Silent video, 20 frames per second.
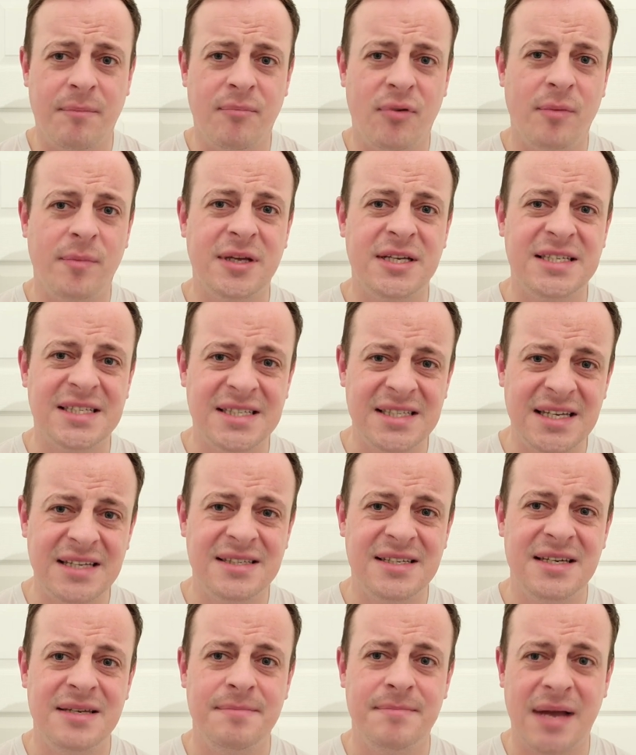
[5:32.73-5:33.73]
Probably
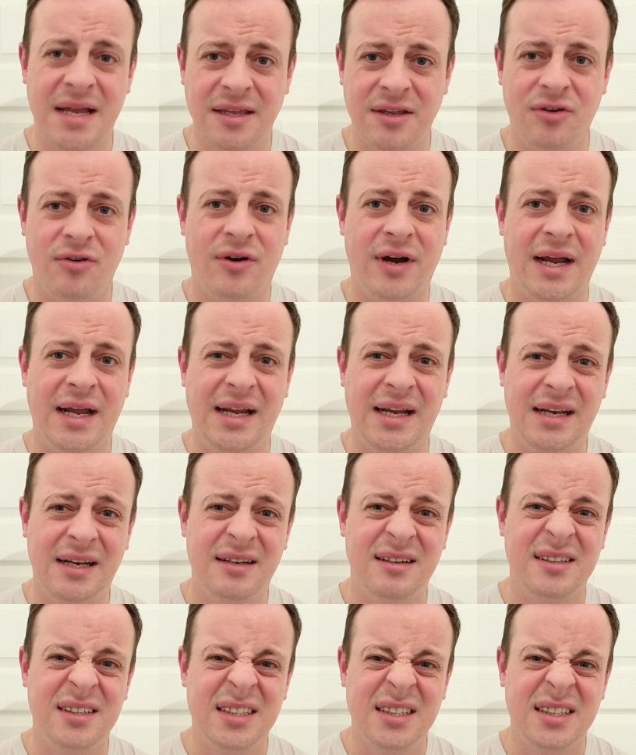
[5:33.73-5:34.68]
City, Man United,